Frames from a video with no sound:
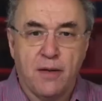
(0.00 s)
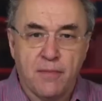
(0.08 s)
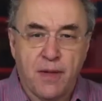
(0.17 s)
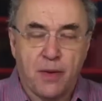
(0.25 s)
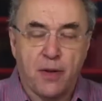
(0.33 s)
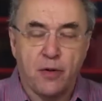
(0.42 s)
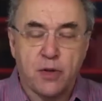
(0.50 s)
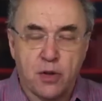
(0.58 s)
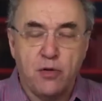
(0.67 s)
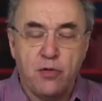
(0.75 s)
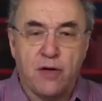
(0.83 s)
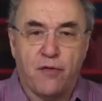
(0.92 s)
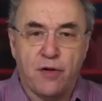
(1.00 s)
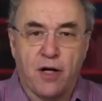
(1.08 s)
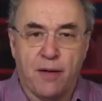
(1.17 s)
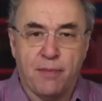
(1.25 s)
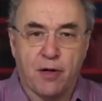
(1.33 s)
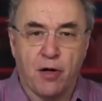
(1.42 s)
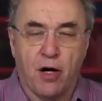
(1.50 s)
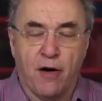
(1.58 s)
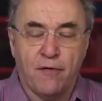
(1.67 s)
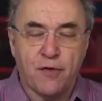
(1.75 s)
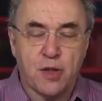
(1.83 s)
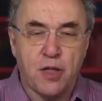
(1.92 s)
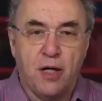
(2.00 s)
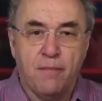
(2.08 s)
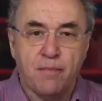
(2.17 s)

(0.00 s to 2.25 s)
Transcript: that those two different hypergraphs,